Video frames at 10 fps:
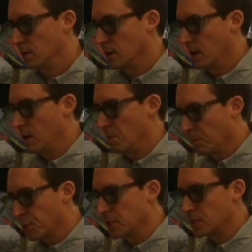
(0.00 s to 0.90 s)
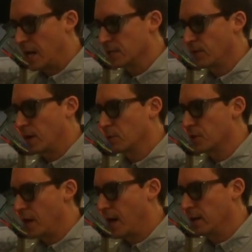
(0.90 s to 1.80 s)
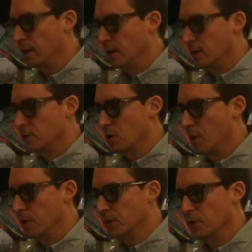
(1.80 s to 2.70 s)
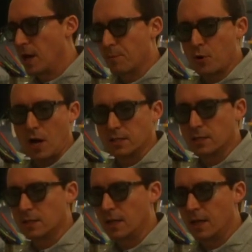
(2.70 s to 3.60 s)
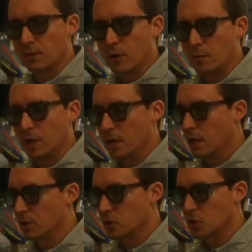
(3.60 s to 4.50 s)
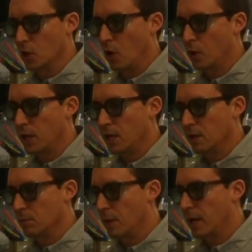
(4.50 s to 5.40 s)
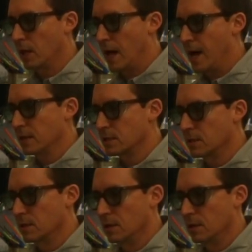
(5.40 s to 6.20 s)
I'm pretty satisfied with that. So I'm going to do that process again where I'm going to slow heat my glass.